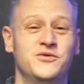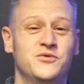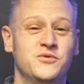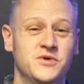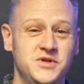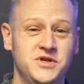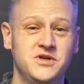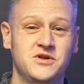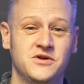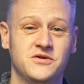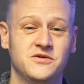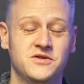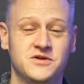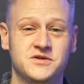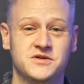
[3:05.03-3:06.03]
wouldn't you
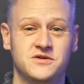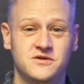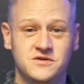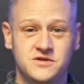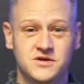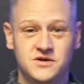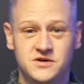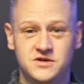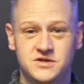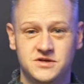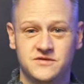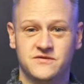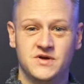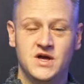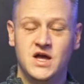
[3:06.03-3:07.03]
know, there's an
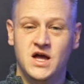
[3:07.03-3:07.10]
alternative.